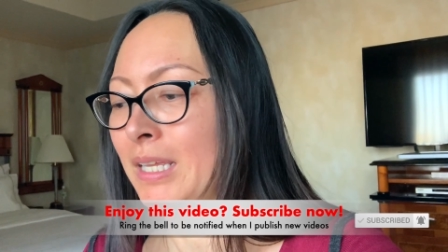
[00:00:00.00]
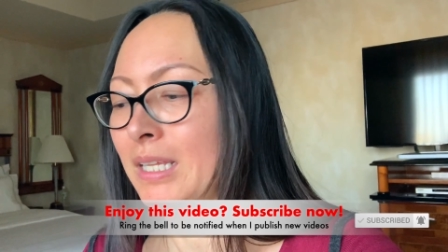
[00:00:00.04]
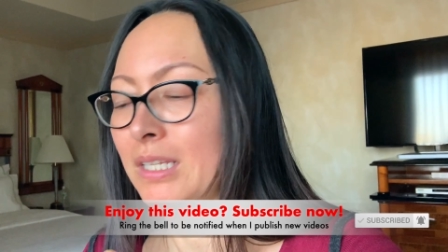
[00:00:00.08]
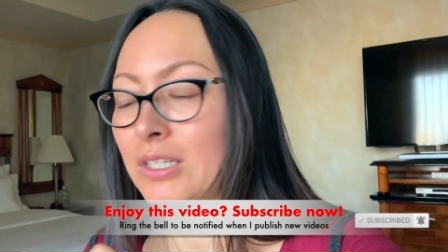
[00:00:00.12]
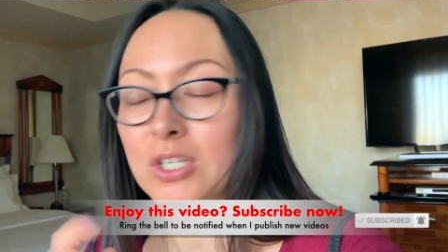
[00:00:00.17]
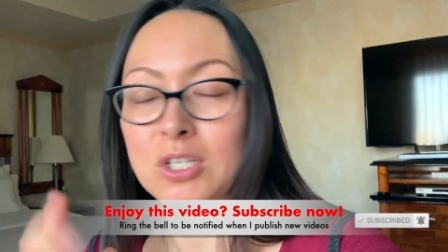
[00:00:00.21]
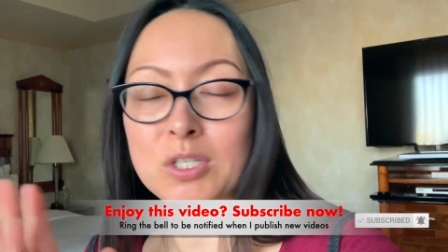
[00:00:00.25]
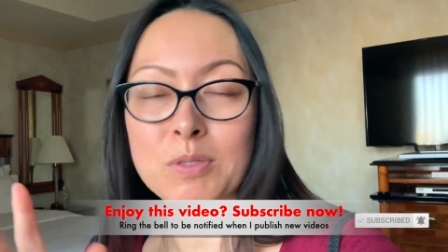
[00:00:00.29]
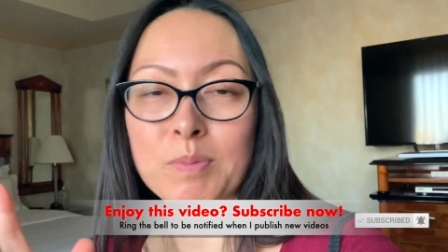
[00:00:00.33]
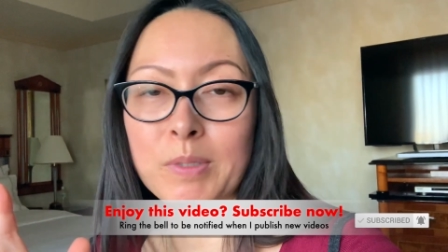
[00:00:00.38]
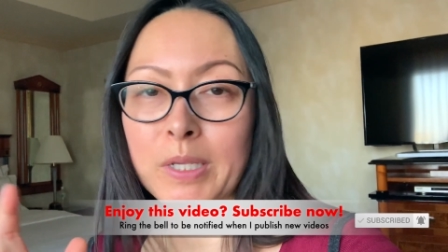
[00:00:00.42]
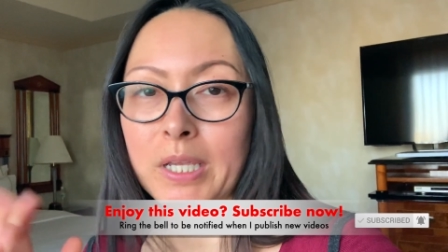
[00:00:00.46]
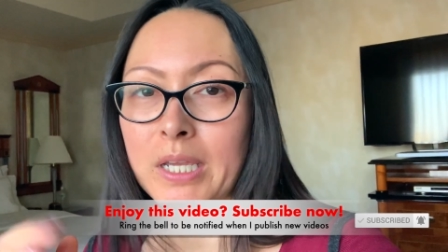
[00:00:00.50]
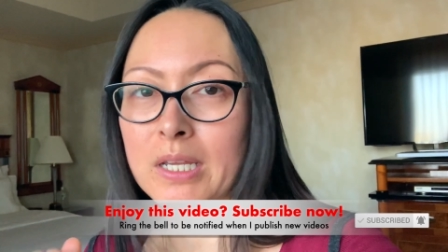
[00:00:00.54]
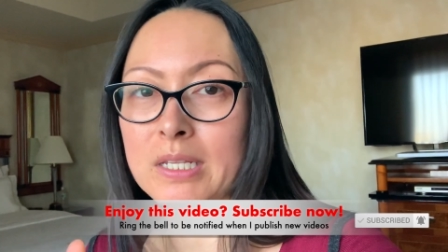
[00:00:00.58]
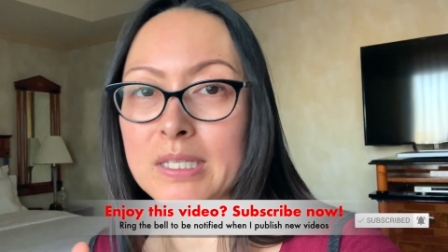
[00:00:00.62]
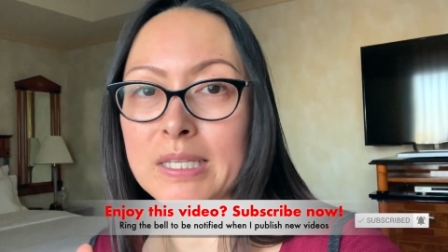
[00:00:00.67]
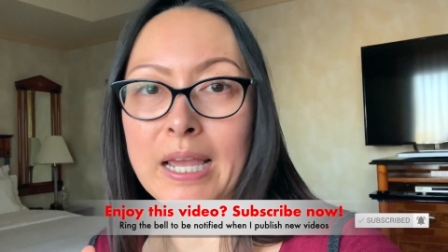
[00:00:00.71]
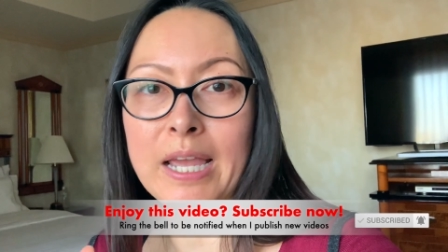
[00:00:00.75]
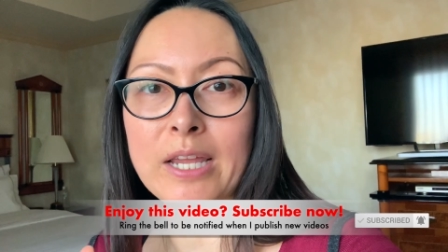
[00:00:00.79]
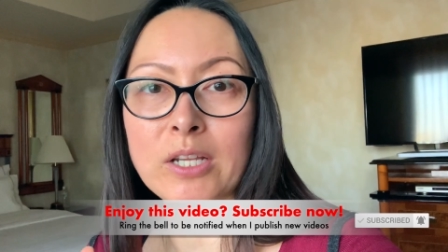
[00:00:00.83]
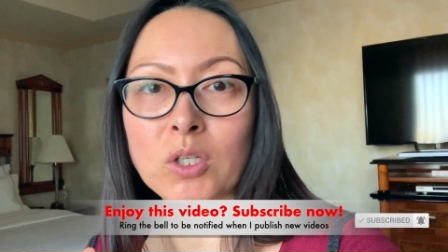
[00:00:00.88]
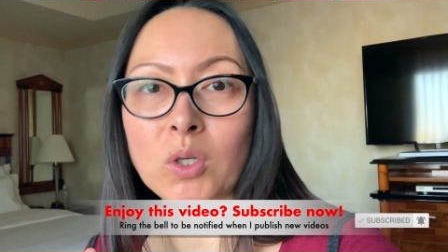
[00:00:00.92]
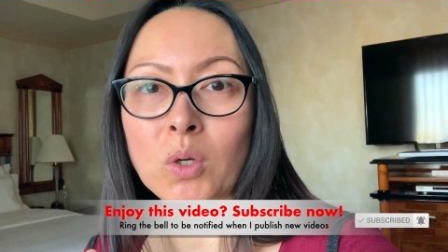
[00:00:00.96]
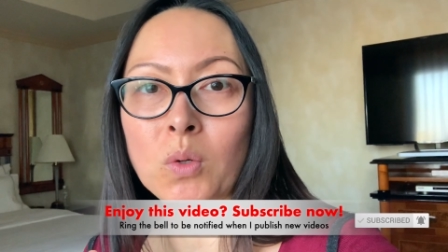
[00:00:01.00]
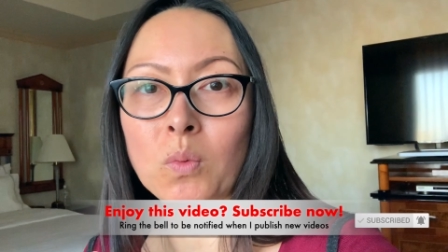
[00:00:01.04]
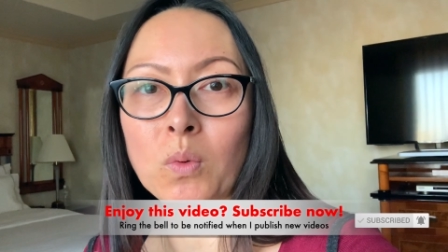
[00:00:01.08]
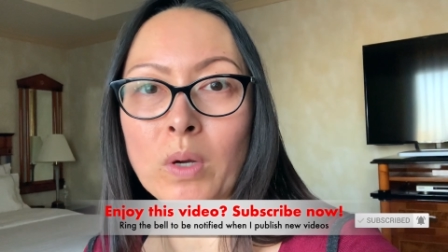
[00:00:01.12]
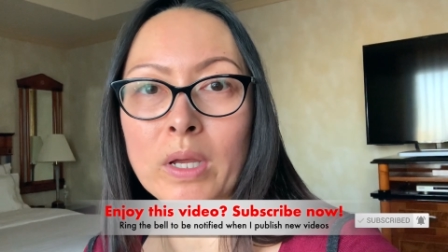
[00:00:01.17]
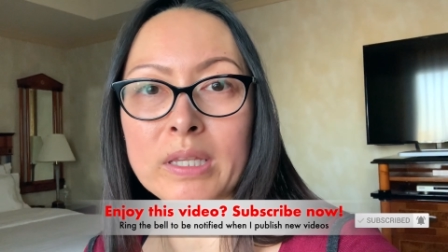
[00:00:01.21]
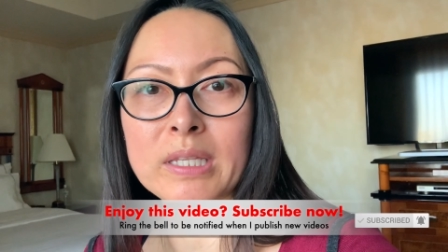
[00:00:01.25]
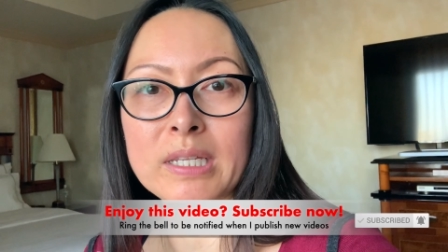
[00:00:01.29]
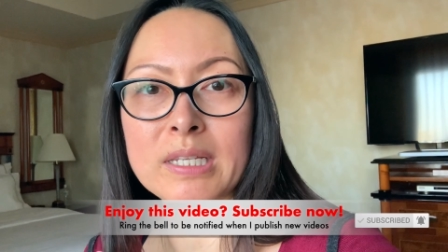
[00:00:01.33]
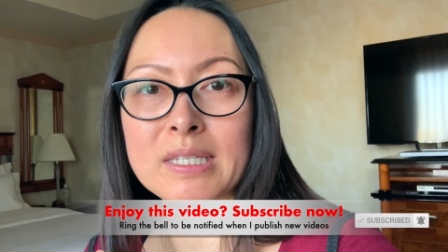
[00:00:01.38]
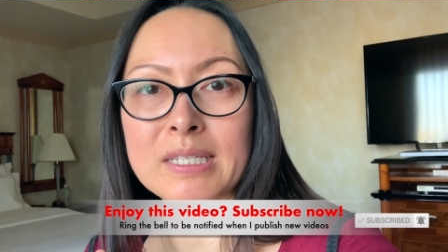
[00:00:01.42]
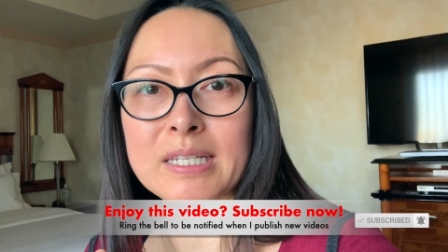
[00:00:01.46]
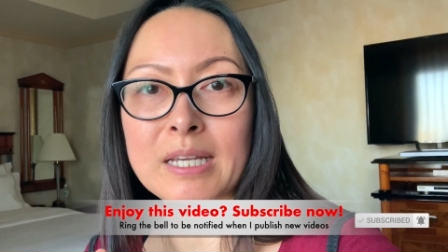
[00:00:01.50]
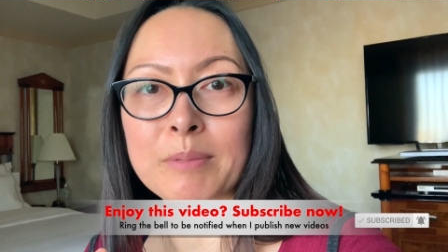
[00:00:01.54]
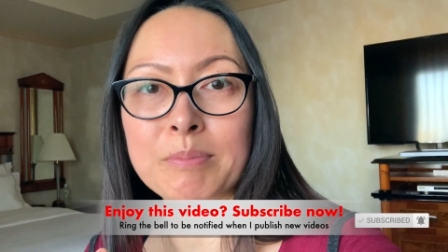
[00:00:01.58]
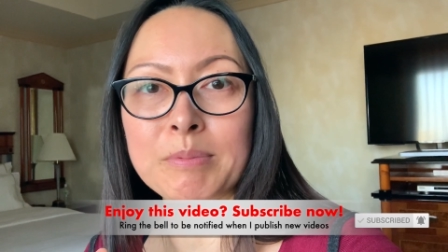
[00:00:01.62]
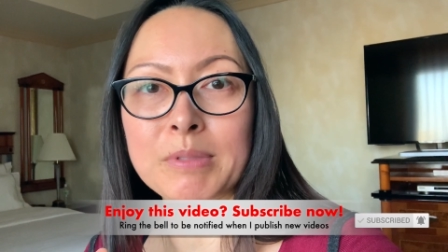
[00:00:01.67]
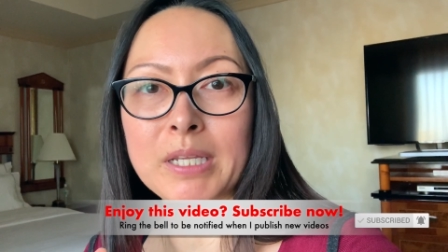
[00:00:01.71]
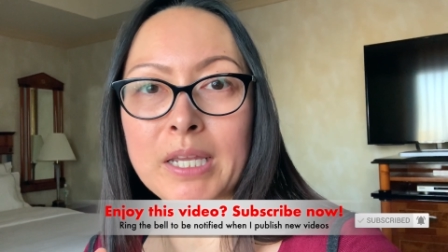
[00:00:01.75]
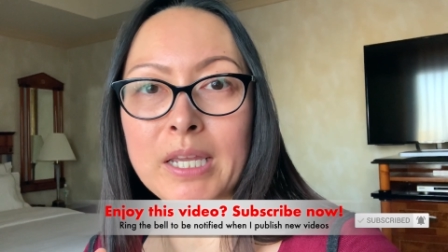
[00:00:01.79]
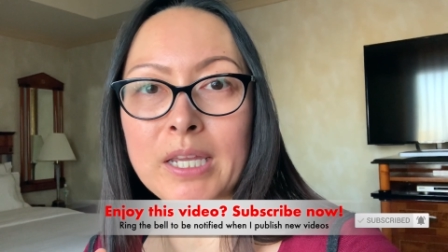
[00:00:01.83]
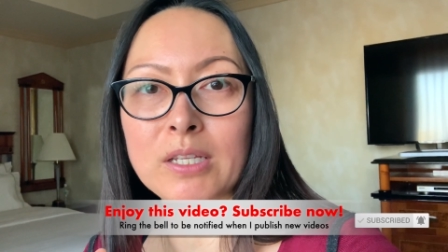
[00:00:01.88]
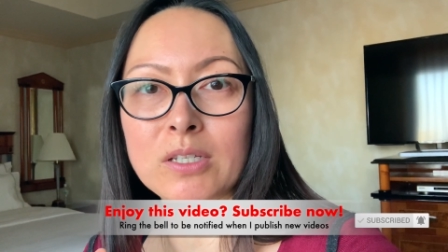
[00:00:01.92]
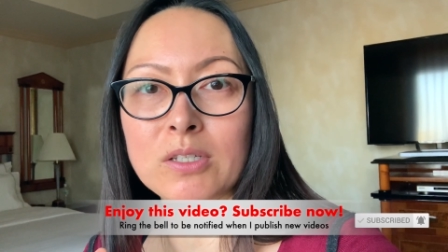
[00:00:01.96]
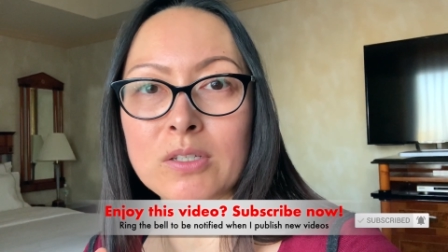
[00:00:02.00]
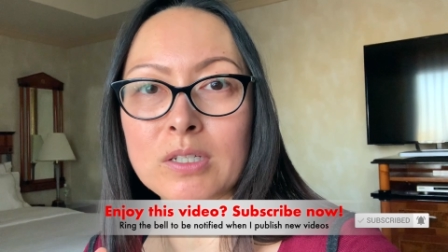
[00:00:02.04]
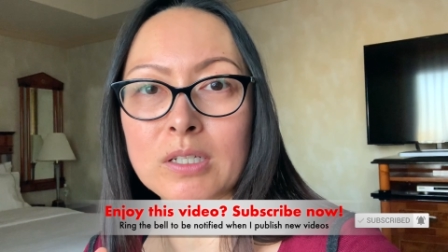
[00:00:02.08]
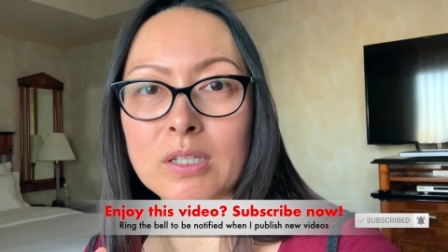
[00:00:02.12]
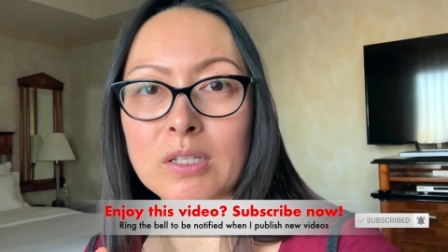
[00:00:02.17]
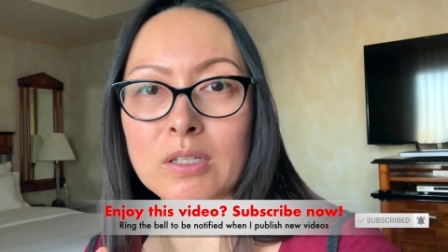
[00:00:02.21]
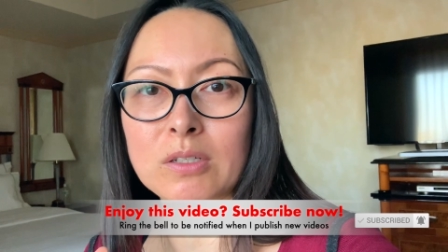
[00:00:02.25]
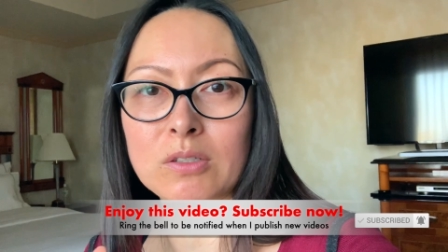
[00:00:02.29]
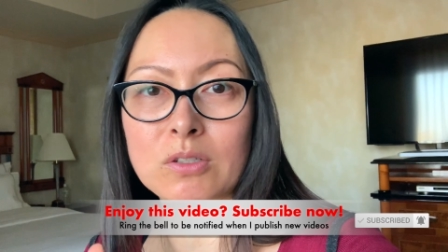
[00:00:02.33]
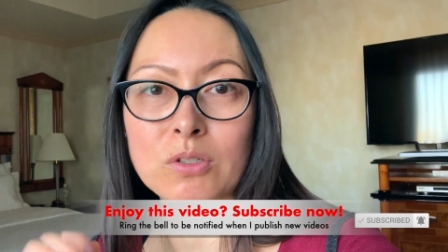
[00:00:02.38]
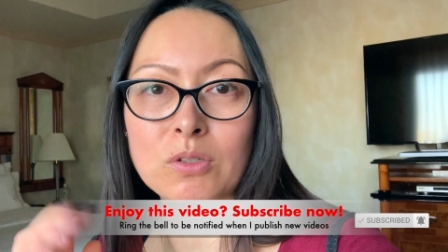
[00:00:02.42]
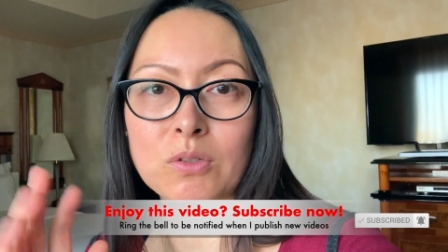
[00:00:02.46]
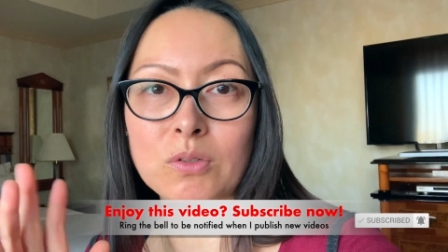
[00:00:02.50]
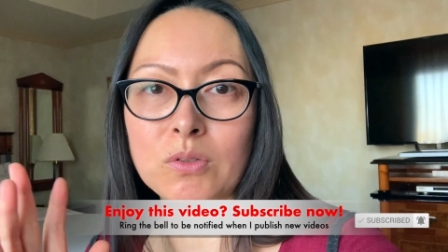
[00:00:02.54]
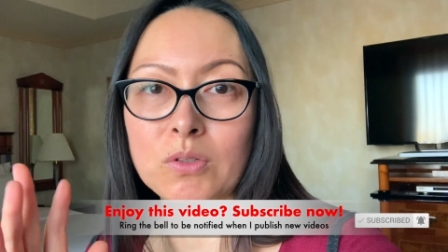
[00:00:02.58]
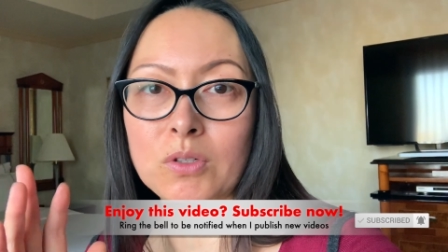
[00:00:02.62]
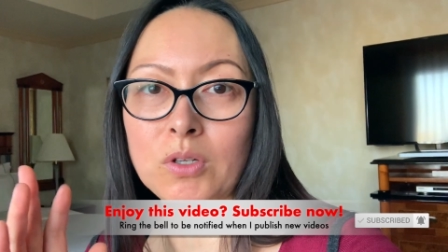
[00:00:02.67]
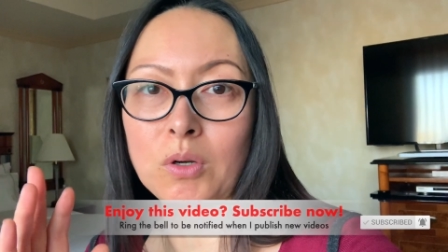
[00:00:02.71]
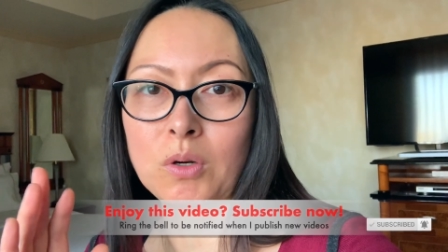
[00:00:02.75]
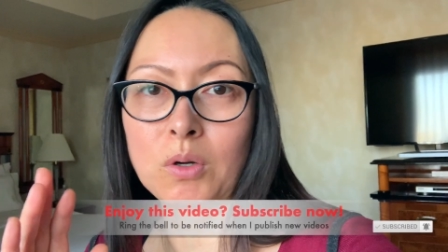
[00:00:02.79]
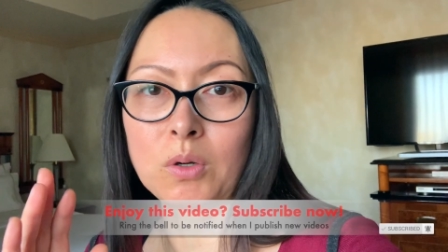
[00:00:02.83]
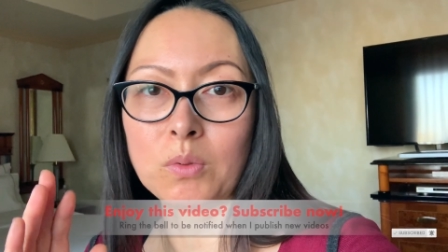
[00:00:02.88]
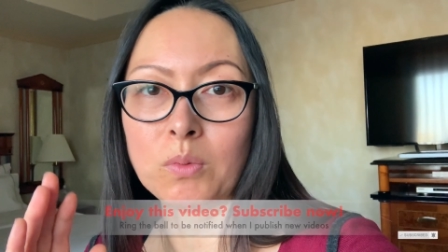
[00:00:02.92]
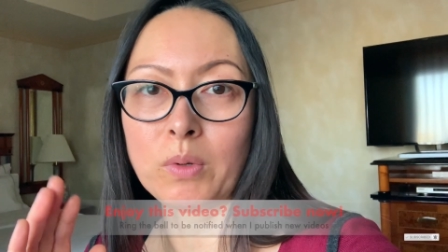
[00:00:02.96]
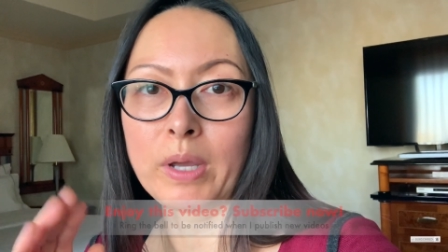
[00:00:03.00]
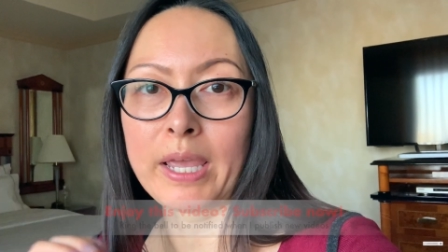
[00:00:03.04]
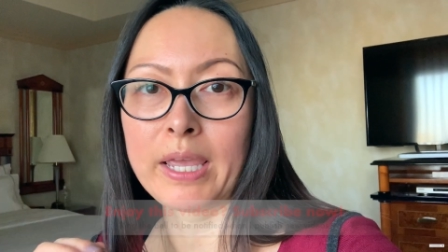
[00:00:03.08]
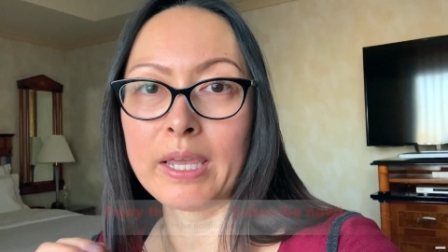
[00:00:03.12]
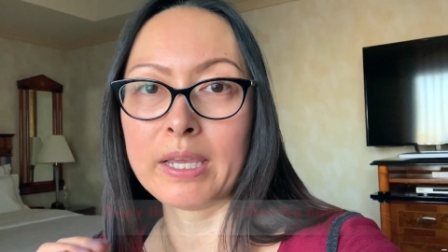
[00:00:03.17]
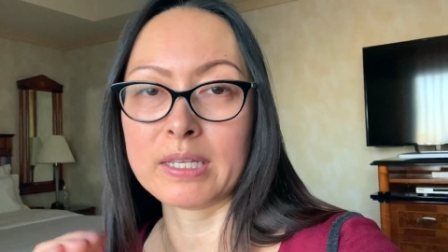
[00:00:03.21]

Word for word: just because I don't want this update to go away,